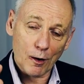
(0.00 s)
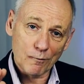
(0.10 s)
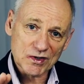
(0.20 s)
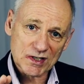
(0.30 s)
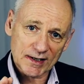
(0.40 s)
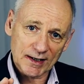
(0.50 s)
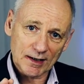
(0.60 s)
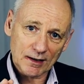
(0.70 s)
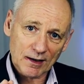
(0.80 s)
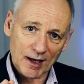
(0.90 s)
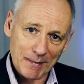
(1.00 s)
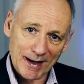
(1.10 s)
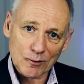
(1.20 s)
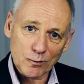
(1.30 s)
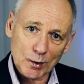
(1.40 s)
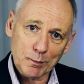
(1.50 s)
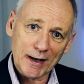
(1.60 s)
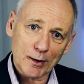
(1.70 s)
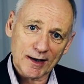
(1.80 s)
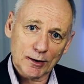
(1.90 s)
obviously the amount of
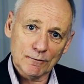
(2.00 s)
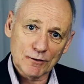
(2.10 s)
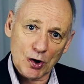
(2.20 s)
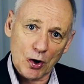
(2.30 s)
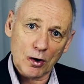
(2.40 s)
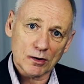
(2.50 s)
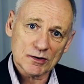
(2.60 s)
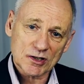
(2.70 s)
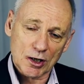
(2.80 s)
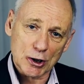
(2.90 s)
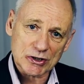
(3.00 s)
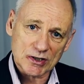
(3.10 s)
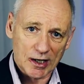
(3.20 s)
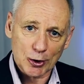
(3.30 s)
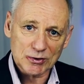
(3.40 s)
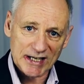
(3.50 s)
willpower that you've got starts to go